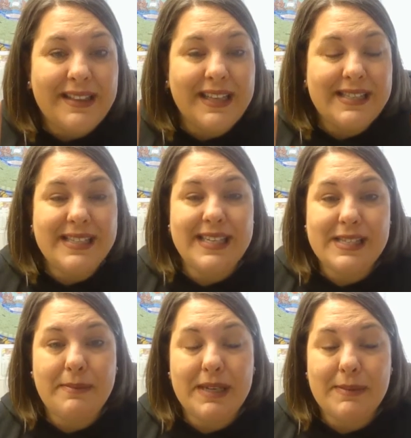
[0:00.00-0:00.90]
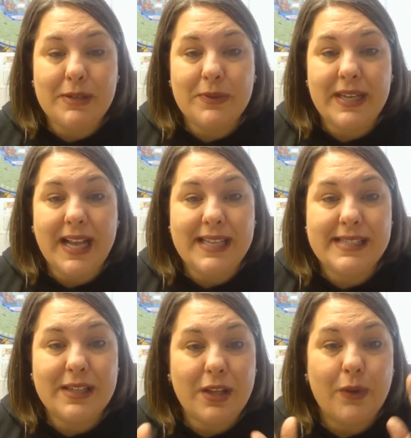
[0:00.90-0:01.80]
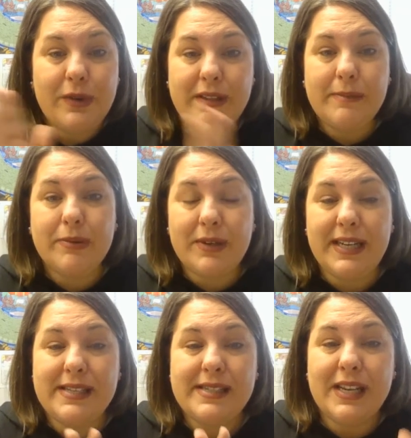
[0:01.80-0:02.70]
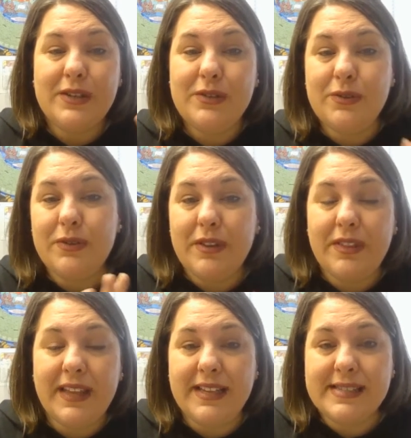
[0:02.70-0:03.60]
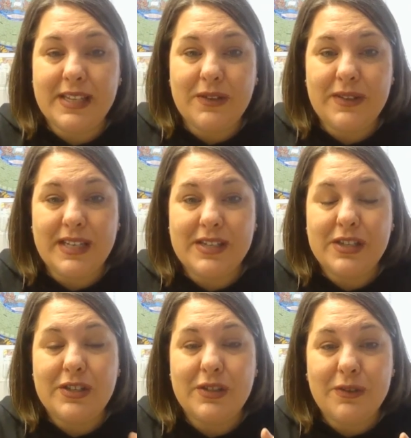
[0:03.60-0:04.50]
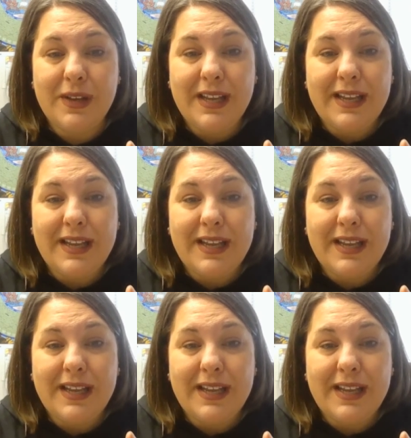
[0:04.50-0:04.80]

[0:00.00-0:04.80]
This needs to be between us. Go to the priest and do the things that you need to do